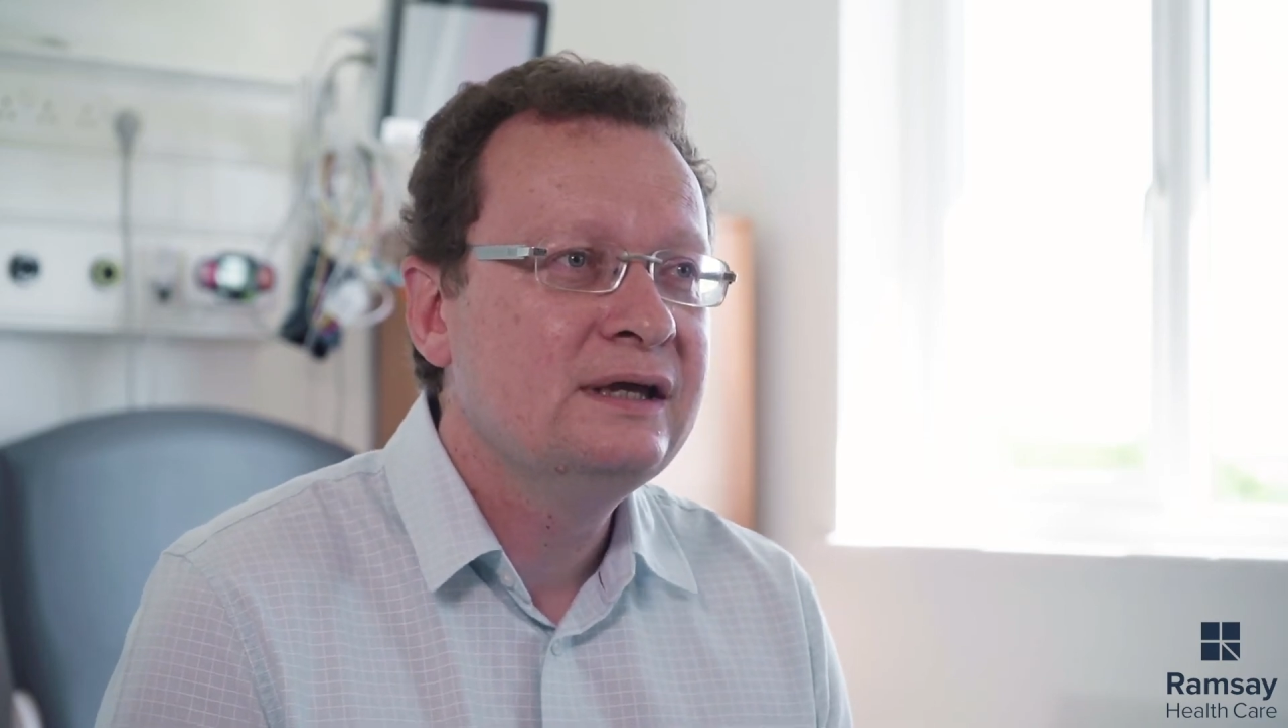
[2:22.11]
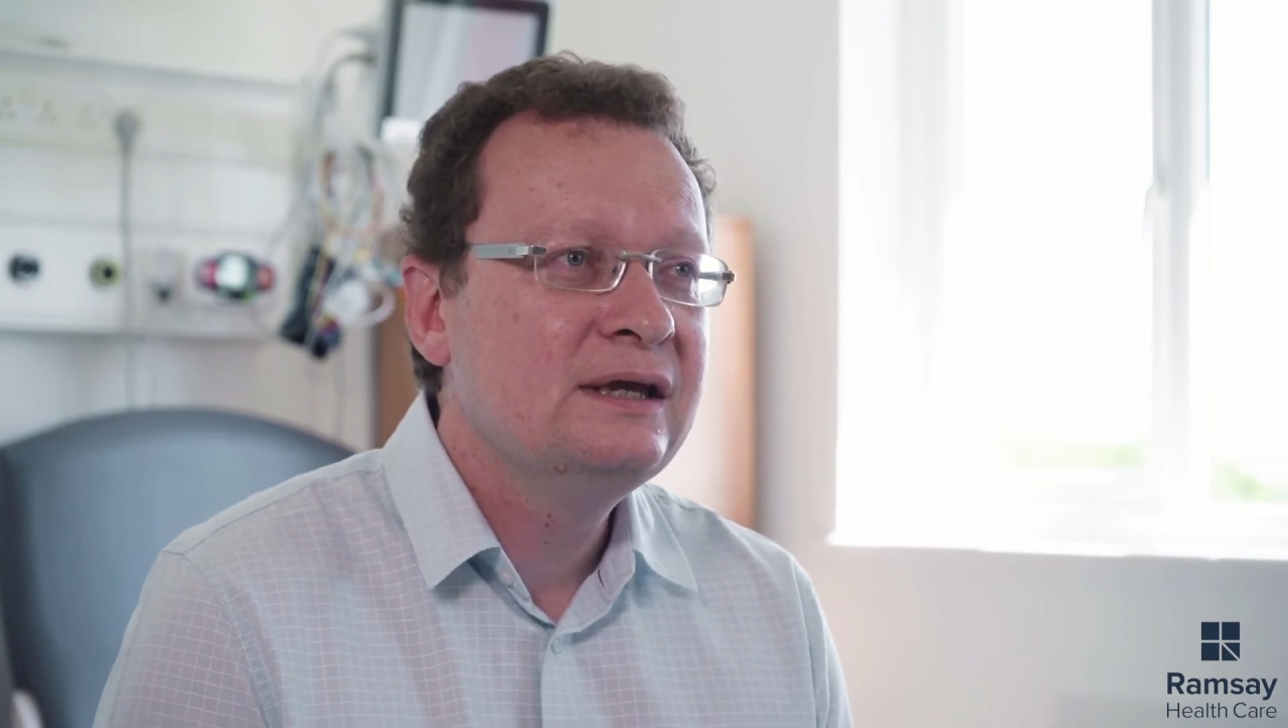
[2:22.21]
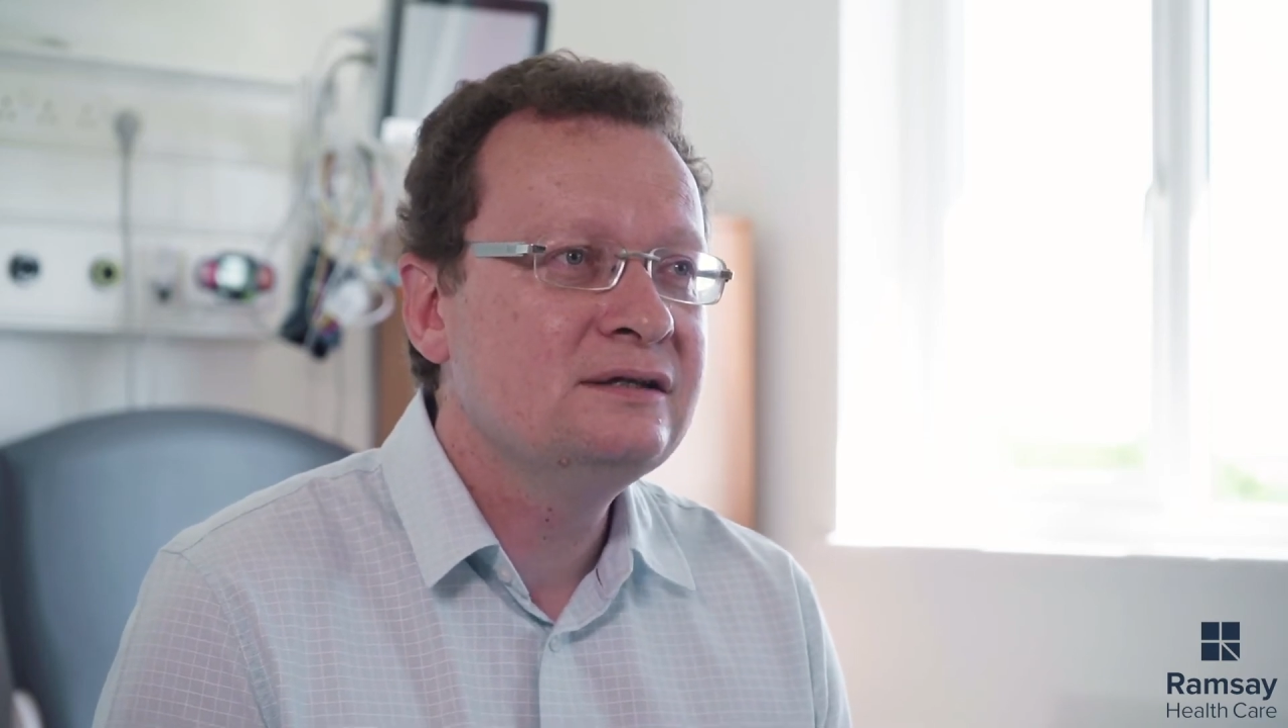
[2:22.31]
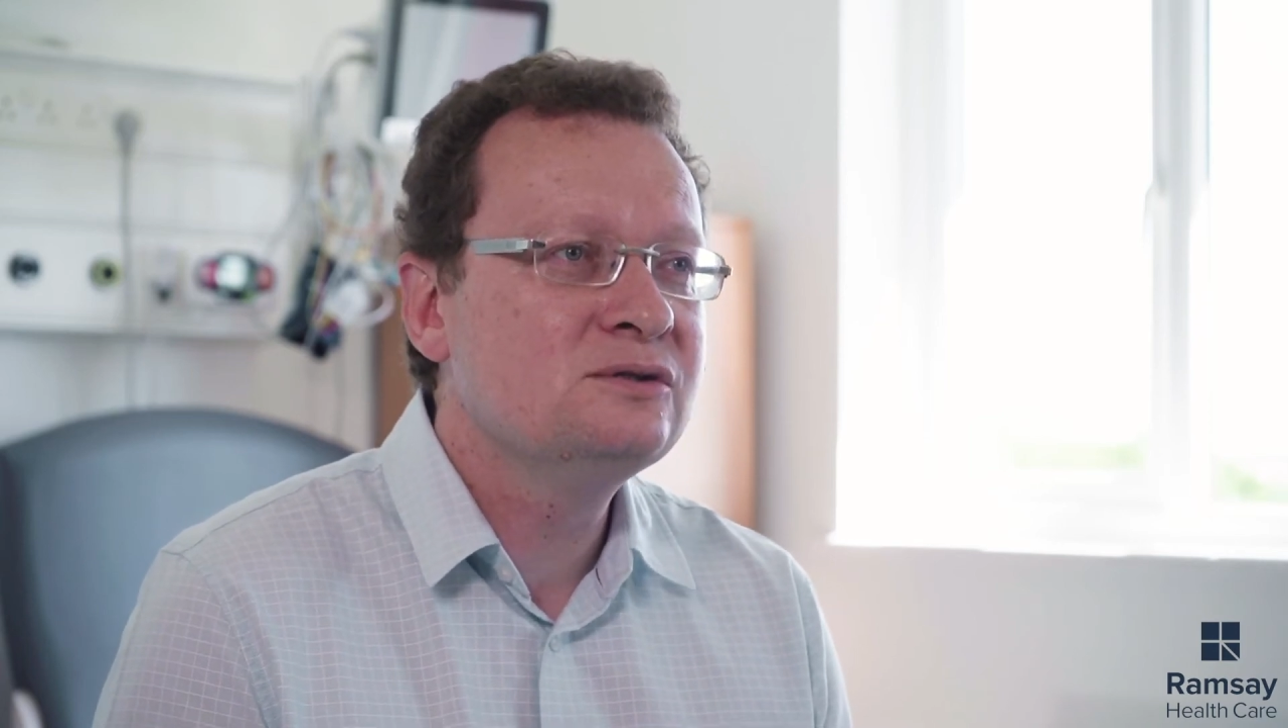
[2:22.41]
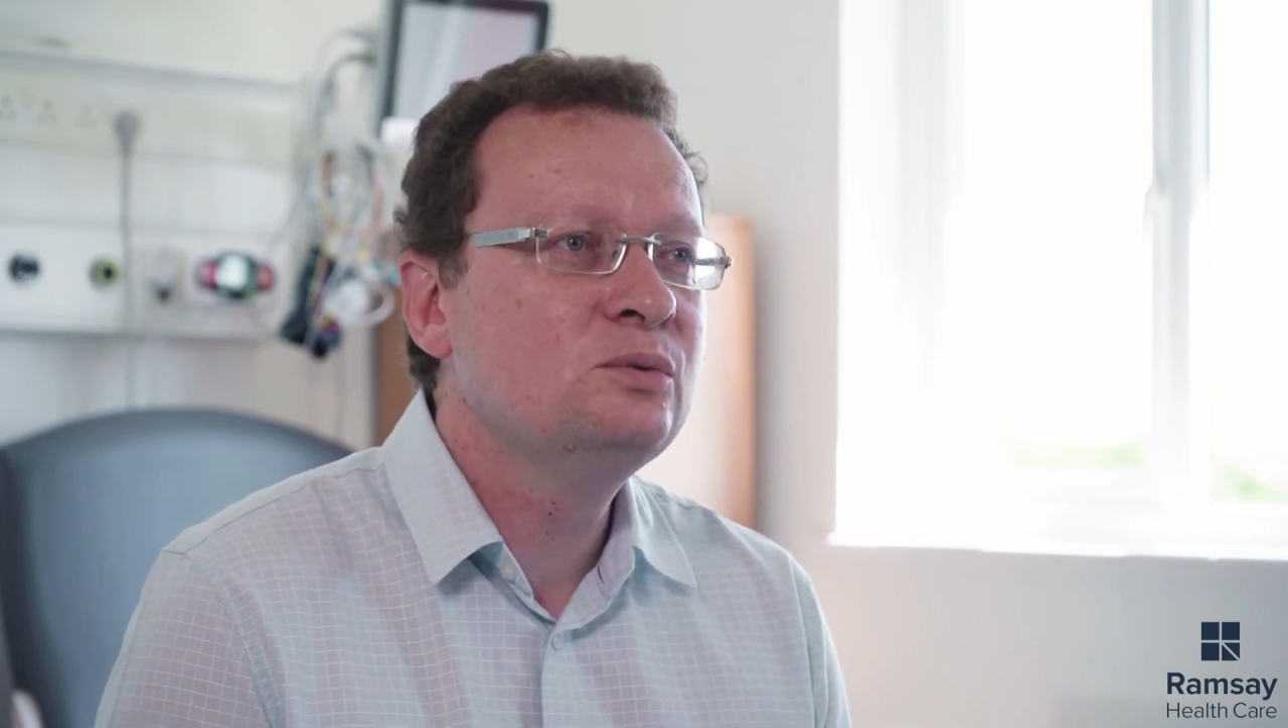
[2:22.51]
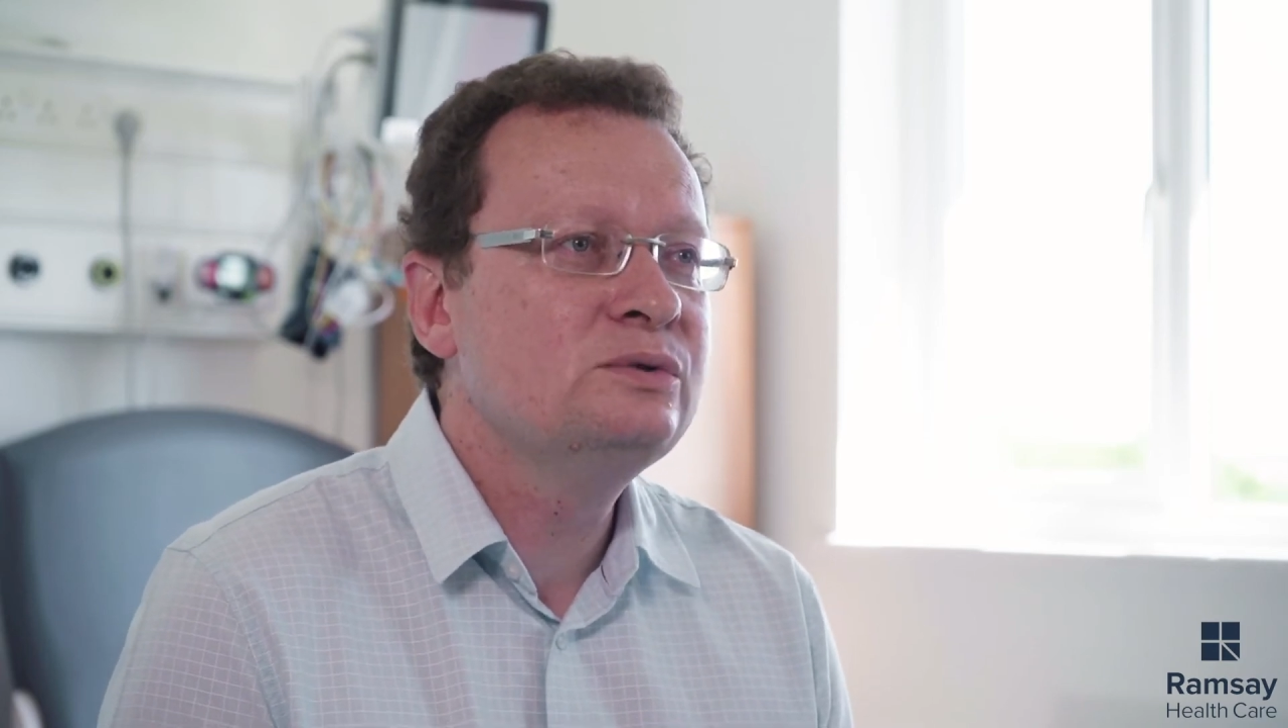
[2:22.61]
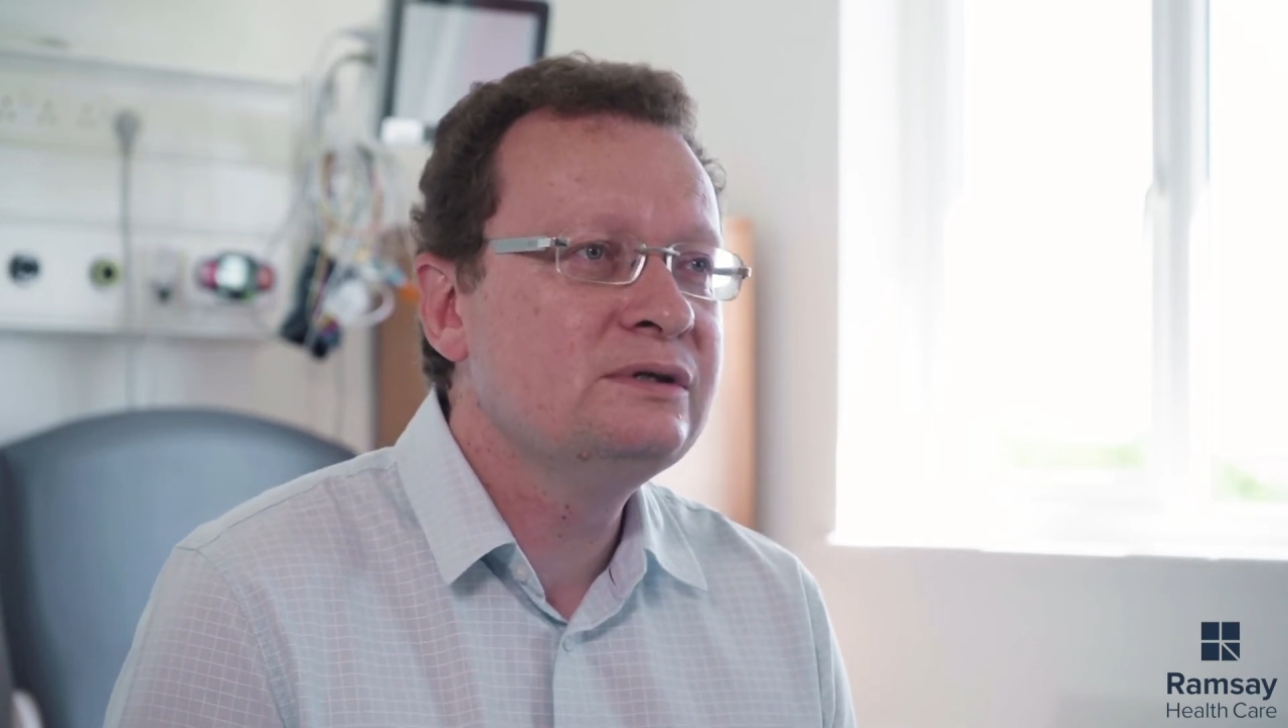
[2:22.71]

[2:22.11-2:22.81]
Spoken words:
it's always